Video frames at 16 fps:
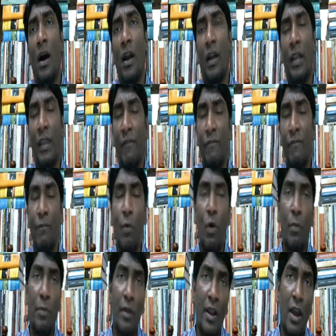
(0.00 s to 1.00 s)
give more
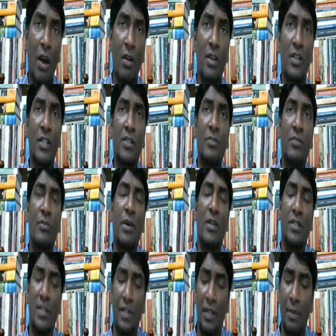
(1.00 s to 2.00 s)
priority towards
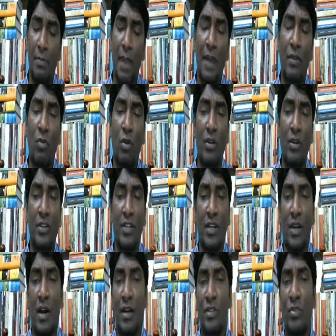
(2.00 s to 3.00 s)
the bad quality
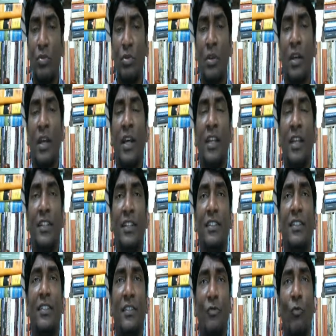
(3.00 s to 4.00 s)
car. So this
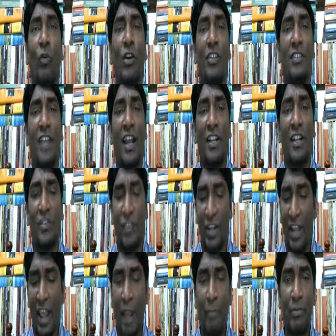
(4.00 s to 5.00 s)
is what is actually
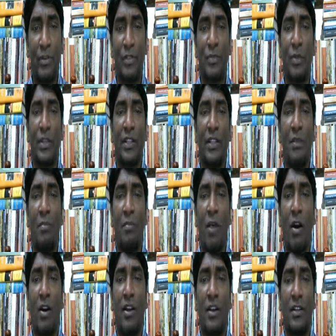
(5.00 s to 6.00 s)
happens with the
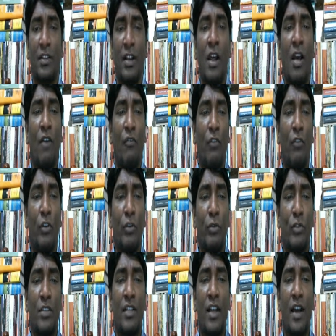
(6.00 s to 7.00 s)
market for
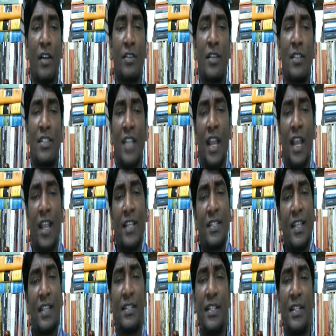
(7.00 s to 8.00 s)
used cars, and sellers
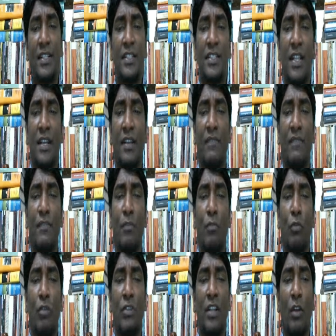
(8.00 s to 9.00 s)
has an incentive to
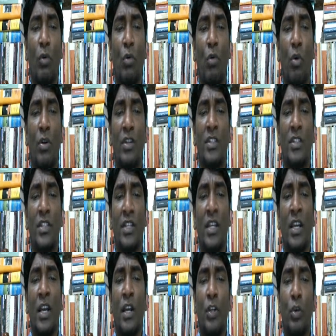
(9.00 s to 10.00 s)
put the low quality
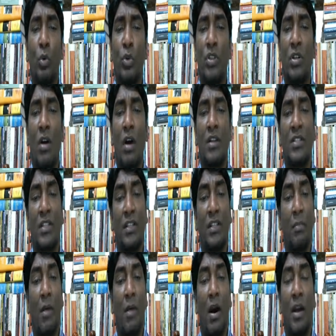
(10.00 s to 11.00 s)
used cars in the
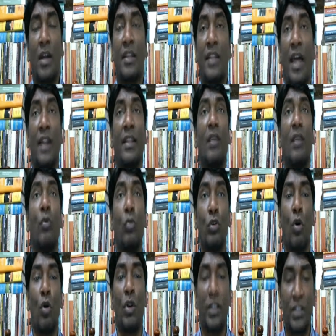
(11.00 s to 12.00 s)
market than the good
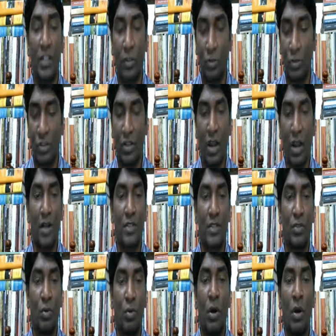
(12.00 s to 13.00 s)
quality used cars.
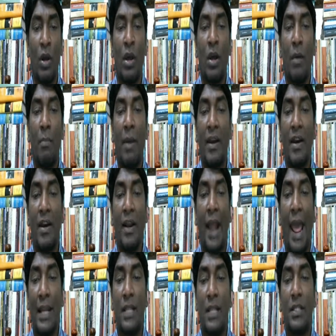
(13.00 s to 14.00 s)
So buyer
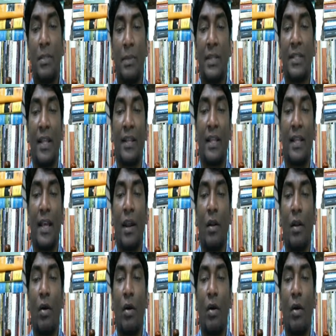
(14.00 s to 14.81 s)
anticipate that they are